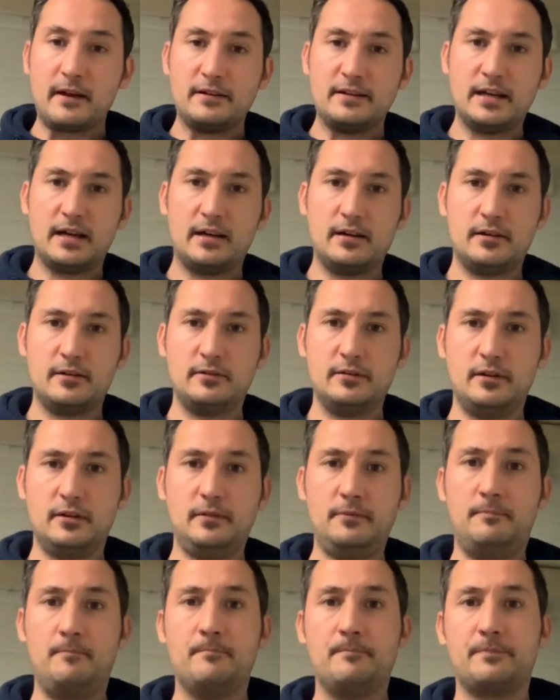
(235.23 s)
Now,
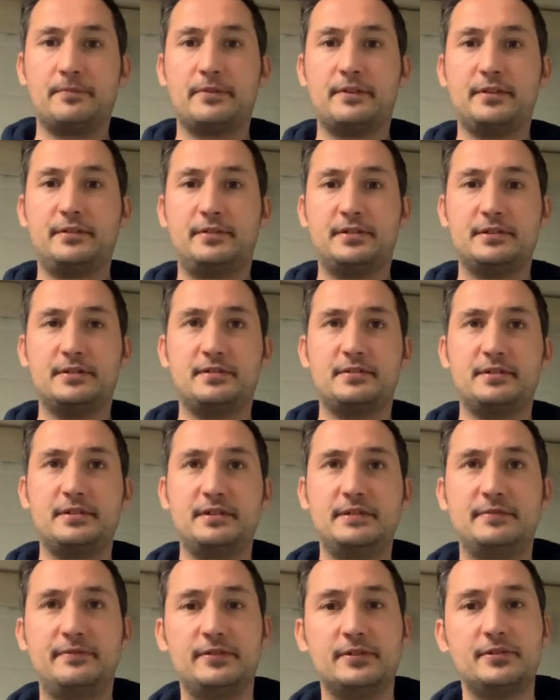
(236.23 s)
this is
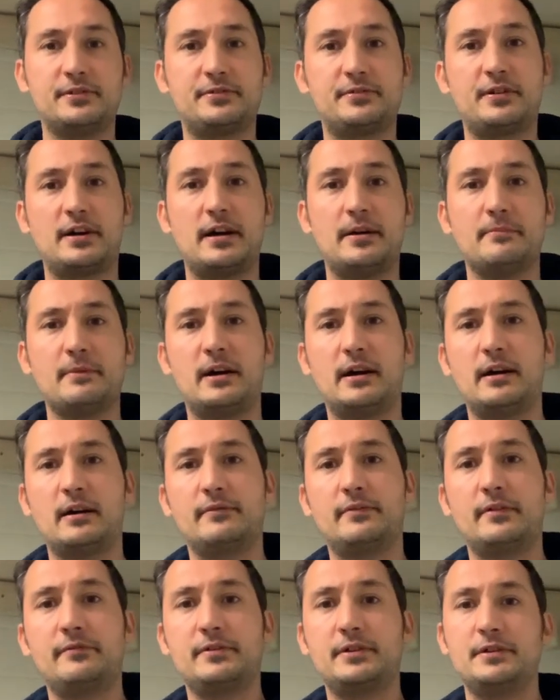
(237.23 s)
the first time that
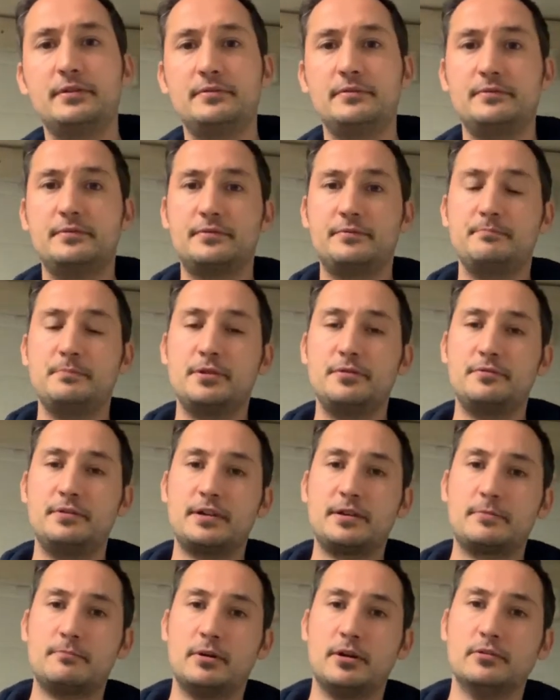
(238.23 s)
I've ever used
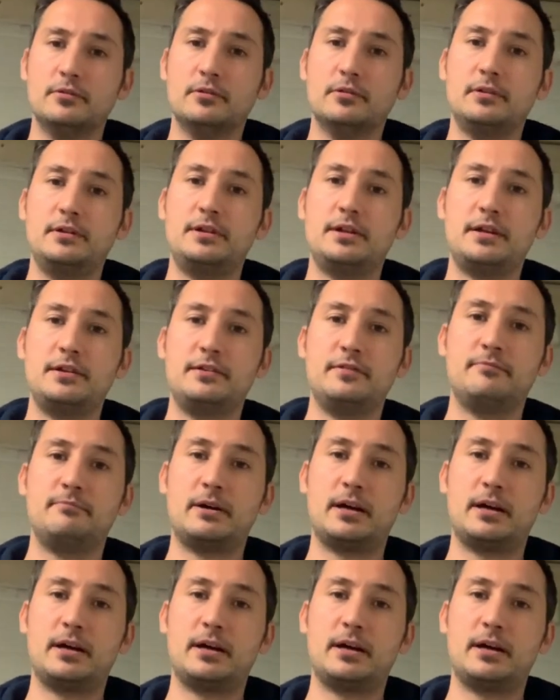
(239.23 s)
Munich Malt in any of